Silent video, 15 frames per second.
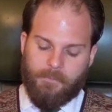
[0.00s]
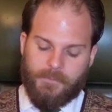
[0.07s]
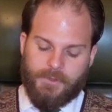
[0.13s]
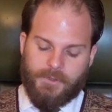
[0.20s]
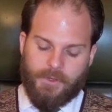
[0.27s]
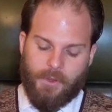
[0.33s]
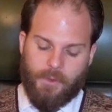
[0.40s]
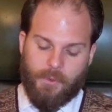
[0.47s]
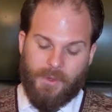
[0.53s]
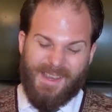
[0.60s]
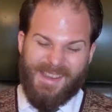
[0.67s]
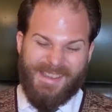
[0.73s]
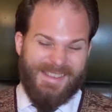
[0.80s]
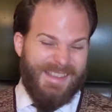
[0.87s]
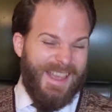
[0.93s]
So
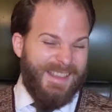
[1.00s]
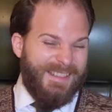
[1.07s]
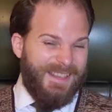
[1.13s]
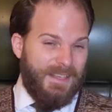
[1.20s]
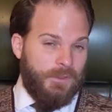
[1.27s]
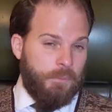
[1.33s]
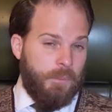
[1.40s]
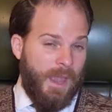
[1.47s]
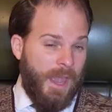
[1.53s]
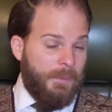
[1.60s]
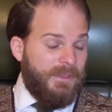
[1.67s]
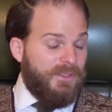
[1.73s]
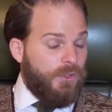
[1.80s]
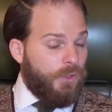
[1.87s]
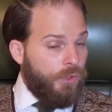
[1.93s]
in that sense,
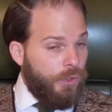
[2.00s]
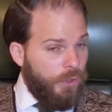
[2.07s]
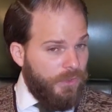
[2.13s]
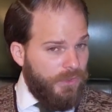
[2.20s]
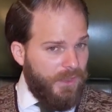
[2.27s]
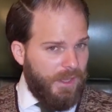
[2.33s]
perhaps it's a good